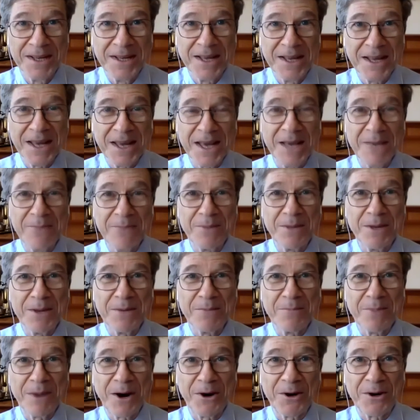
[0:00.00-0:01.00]
in
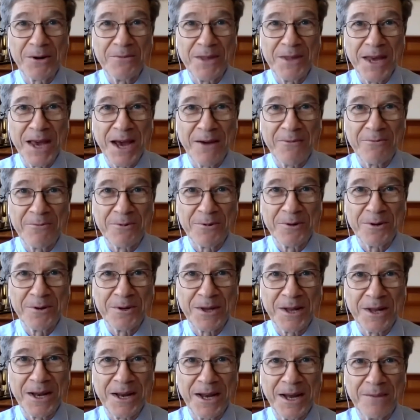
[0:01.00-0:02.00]
being part of the effort.
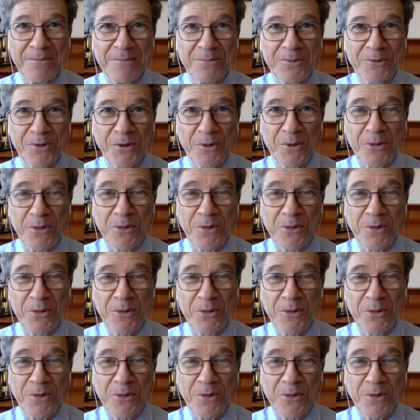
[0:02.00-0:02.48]
And I'm so